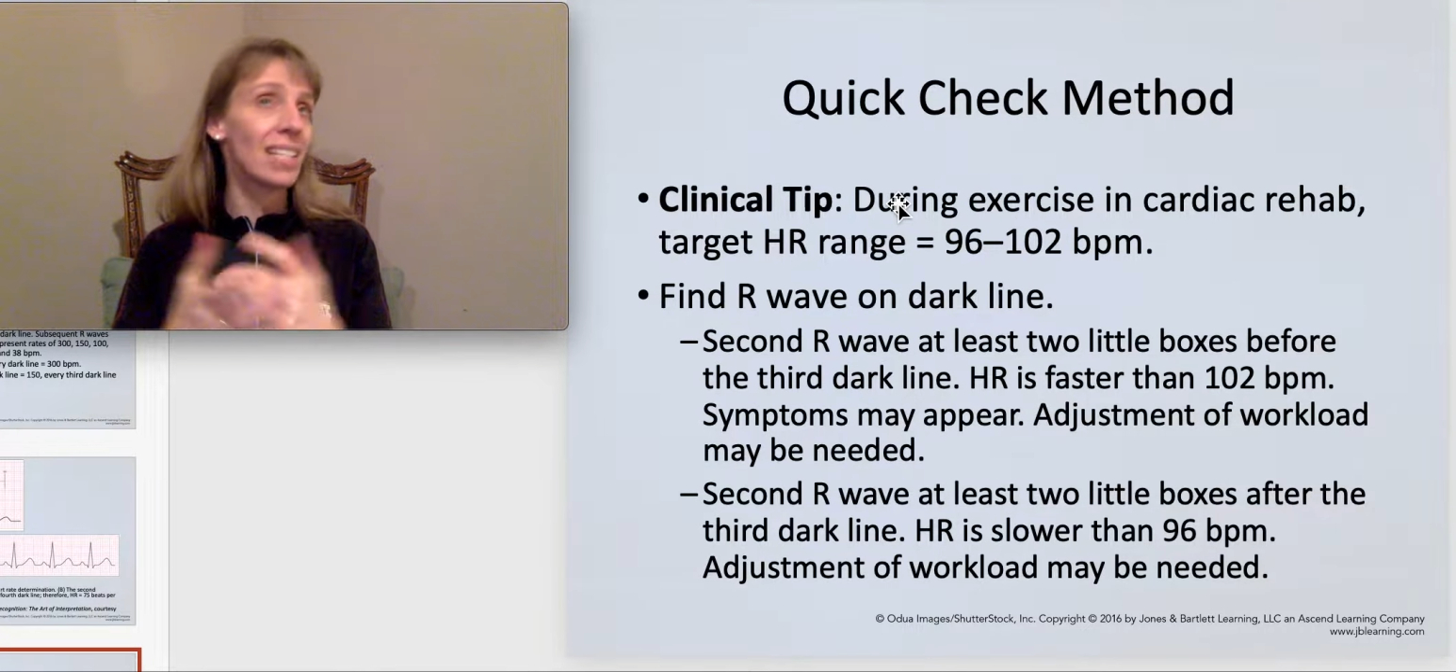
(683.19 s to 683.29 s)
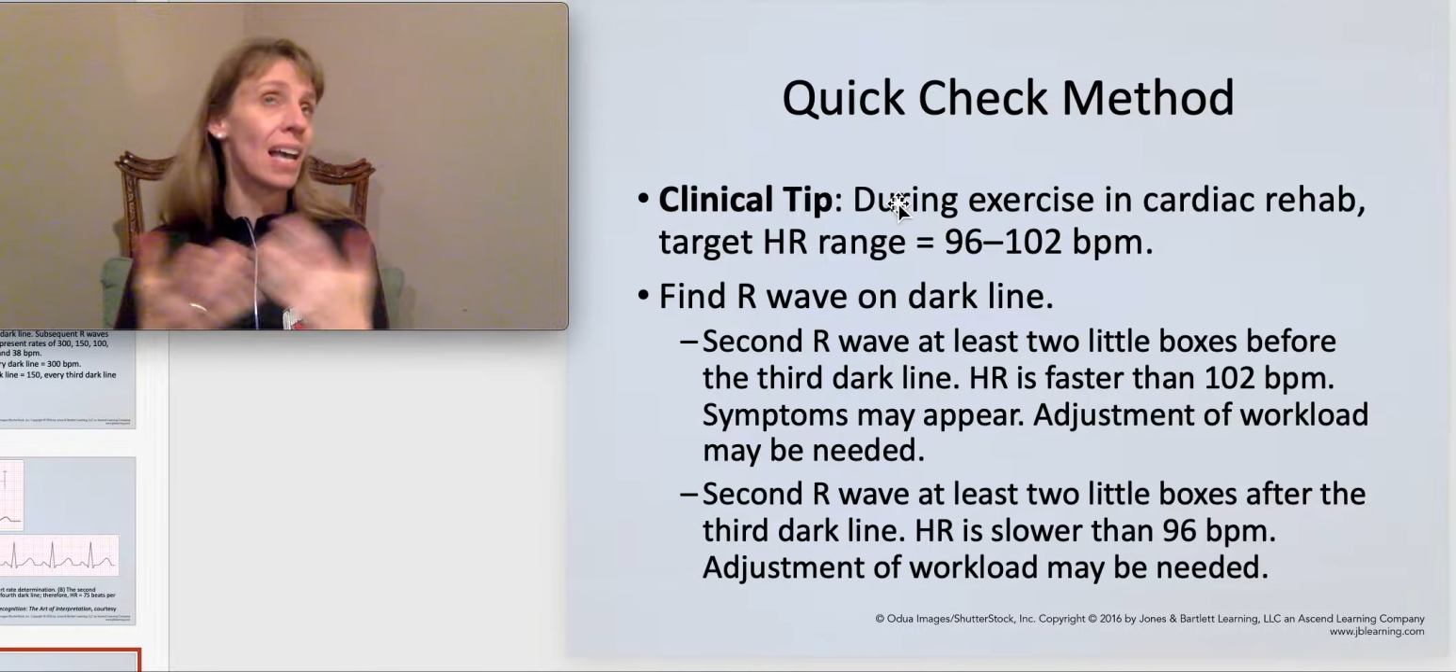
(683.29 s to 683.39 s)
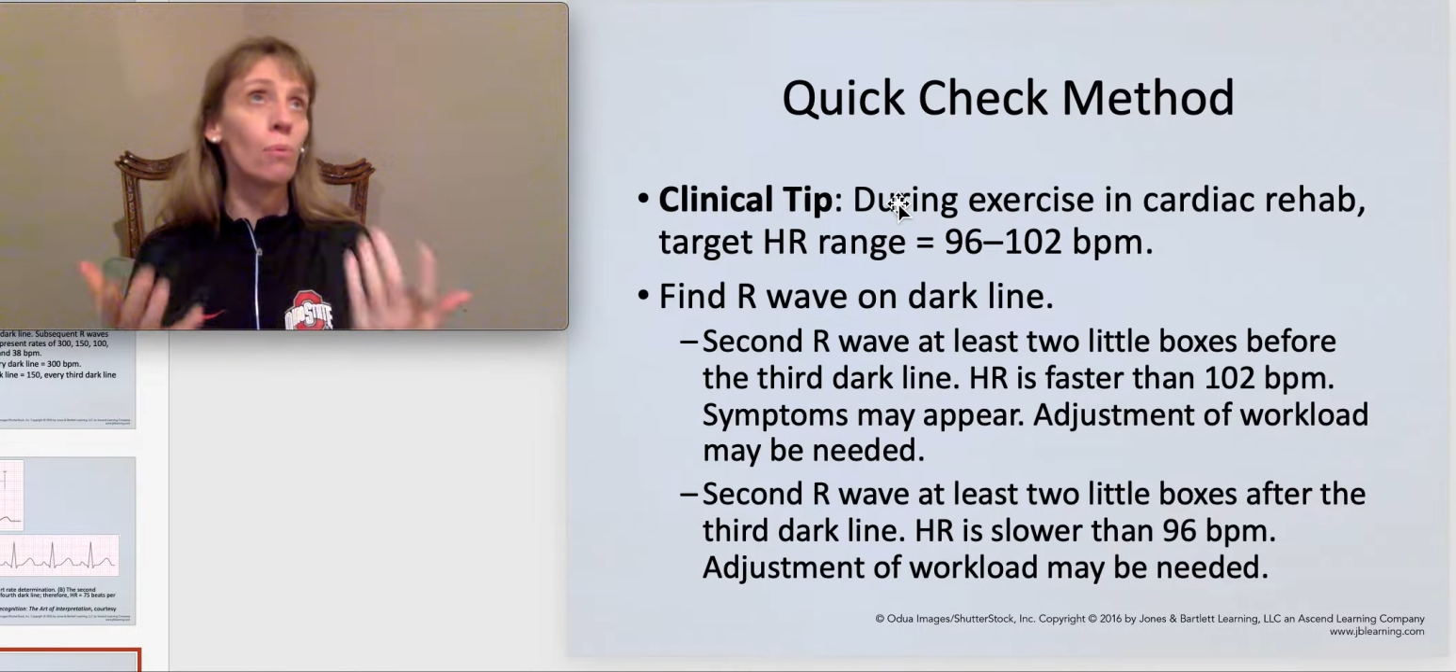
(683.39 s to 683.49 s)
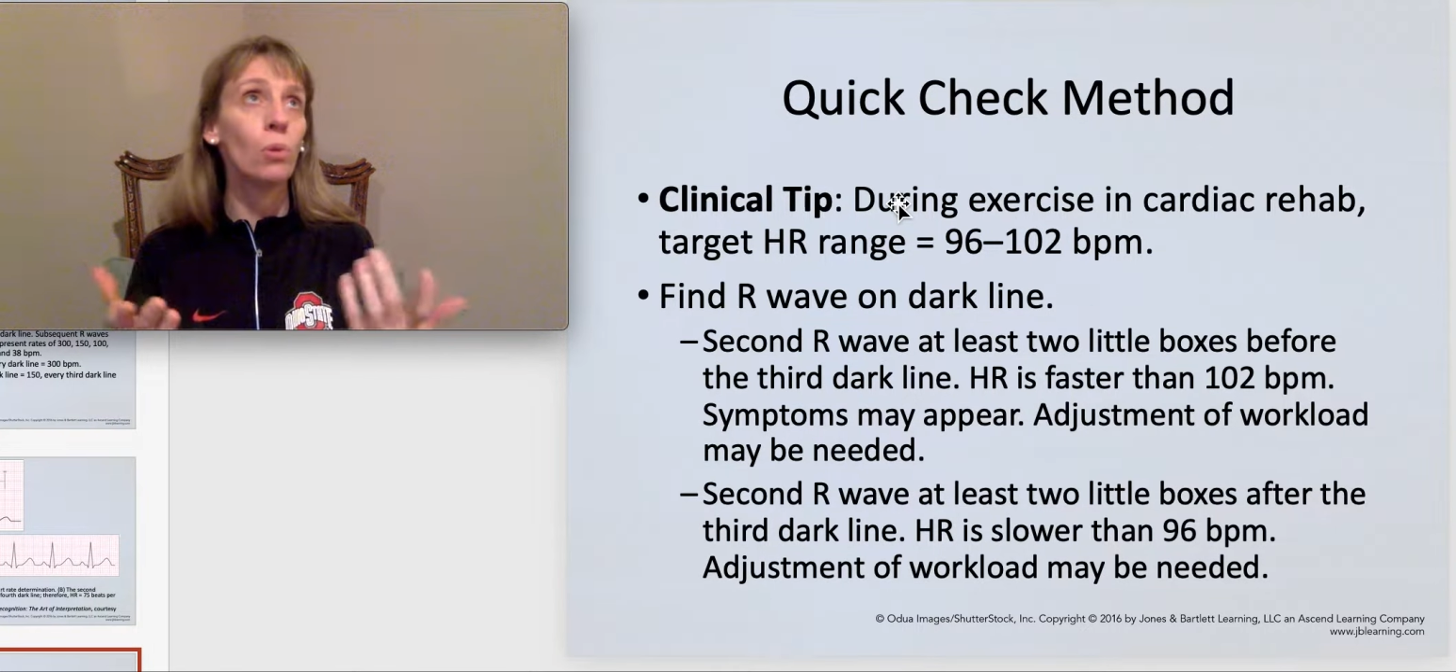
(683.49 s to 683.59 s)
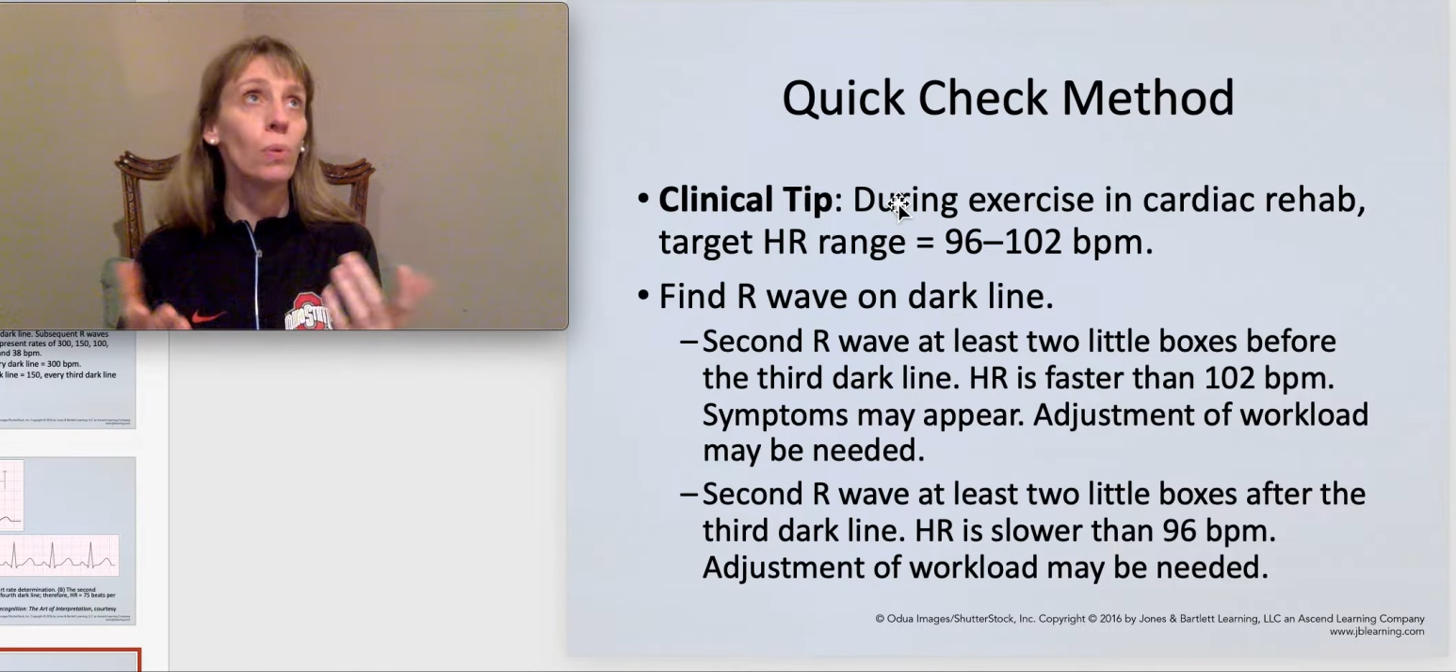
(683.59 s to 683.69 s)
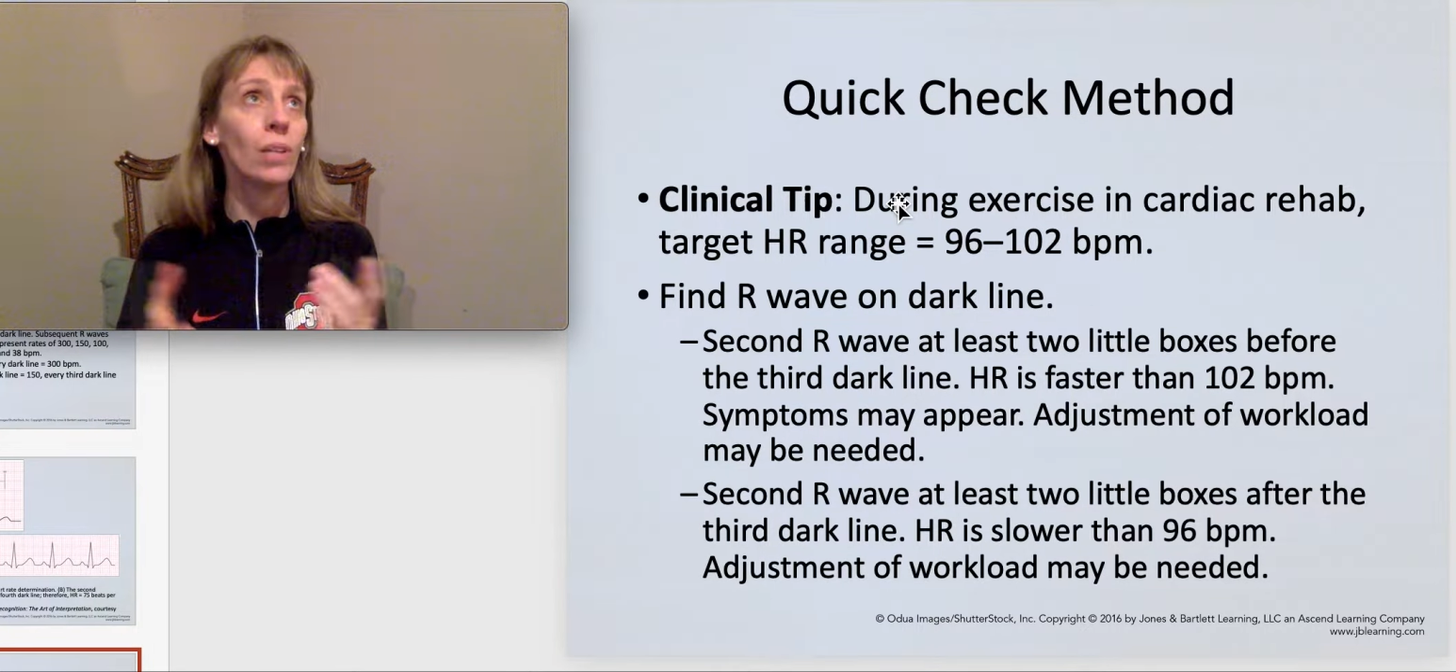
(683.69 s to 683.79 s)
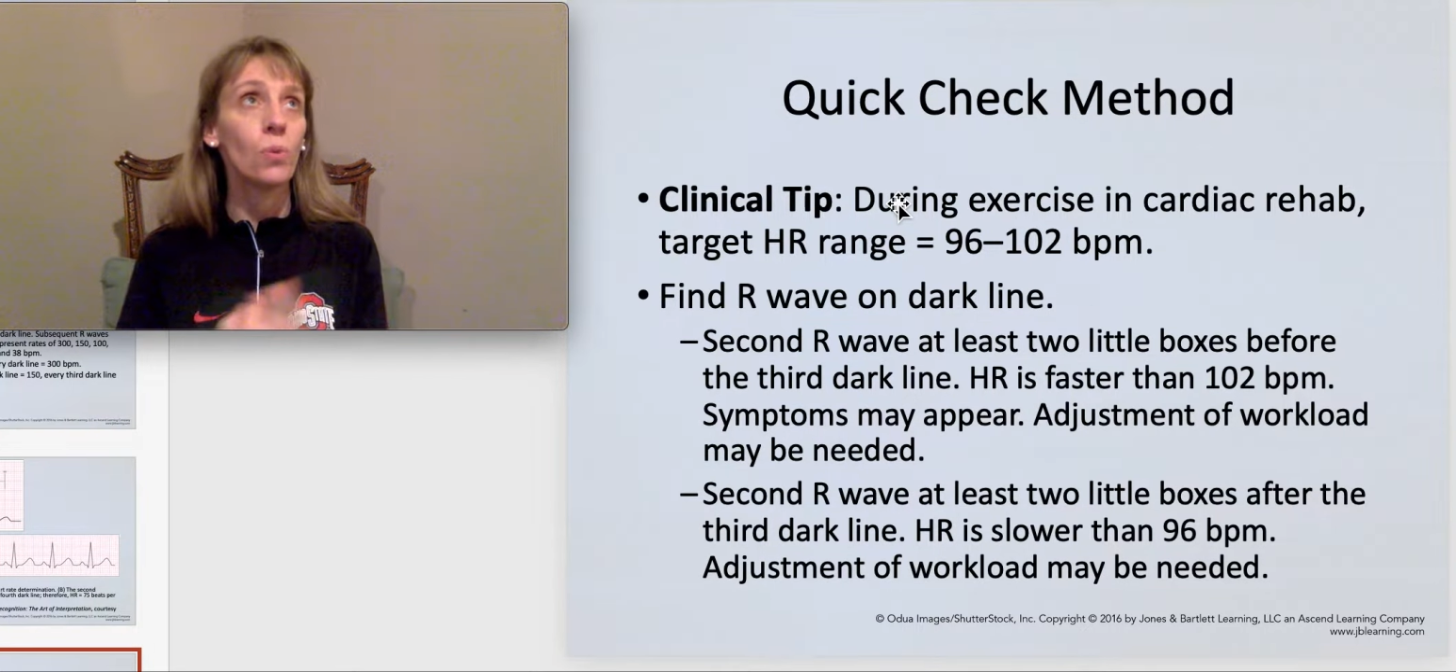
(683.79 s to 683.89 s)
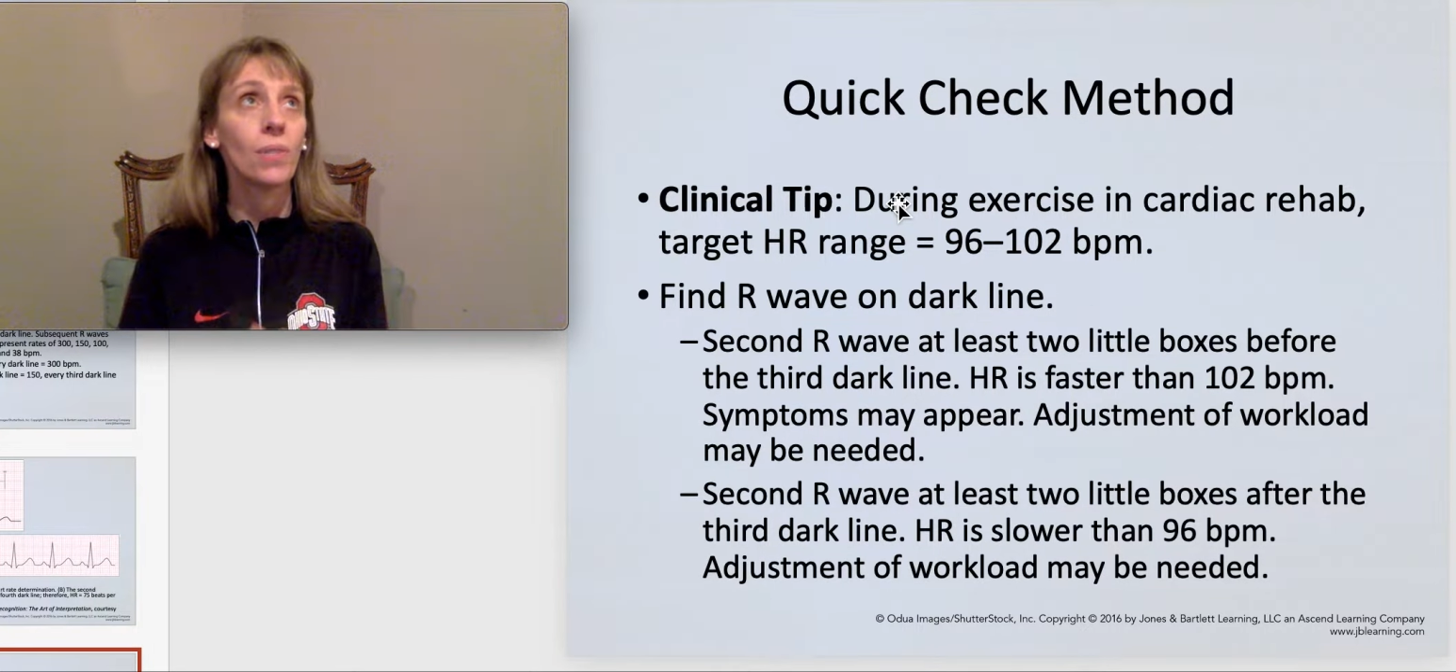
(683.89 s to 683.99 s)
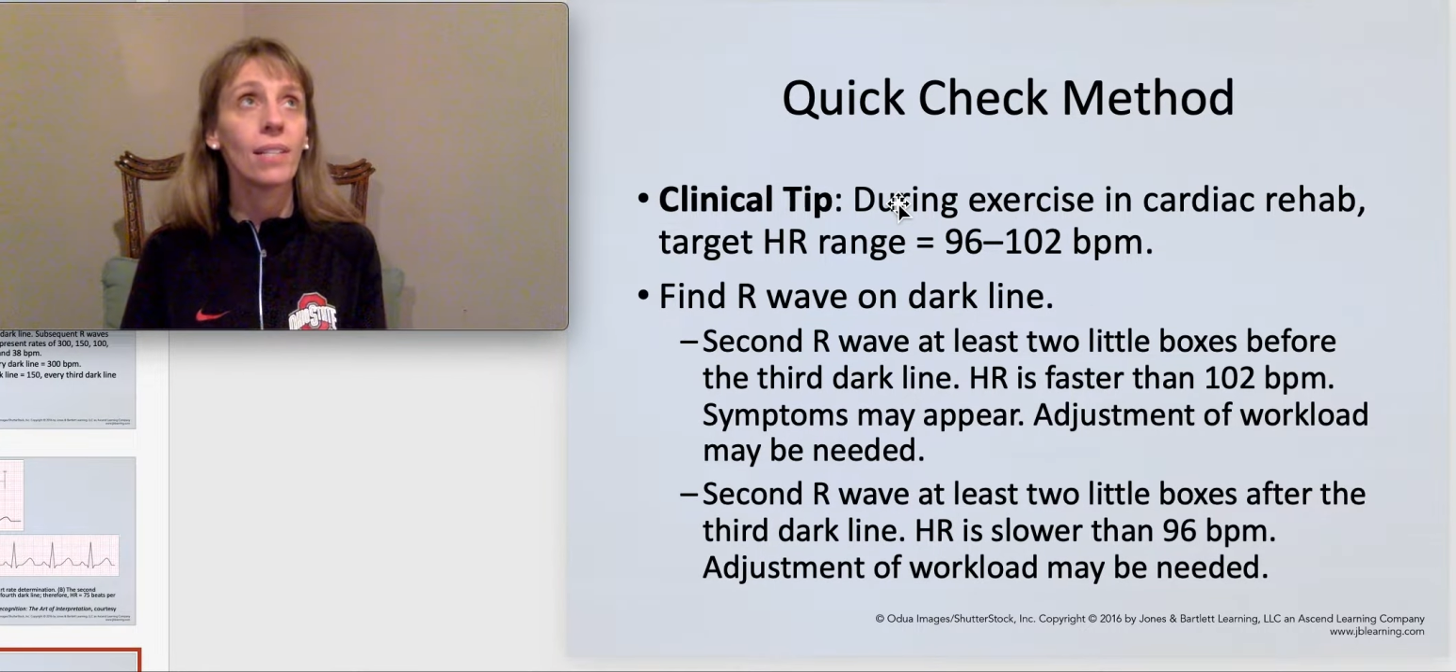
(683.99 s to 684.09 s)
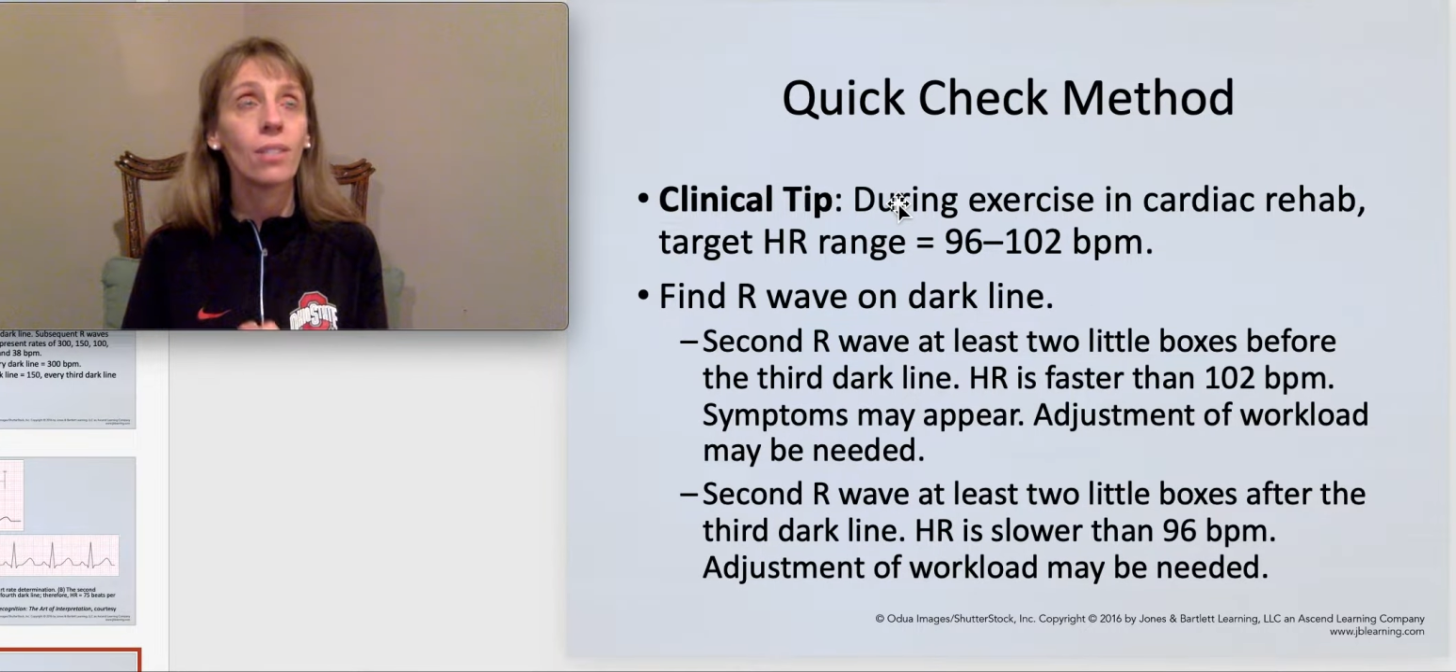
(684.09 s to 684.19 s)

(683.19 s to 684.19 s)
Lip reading: how would we use this?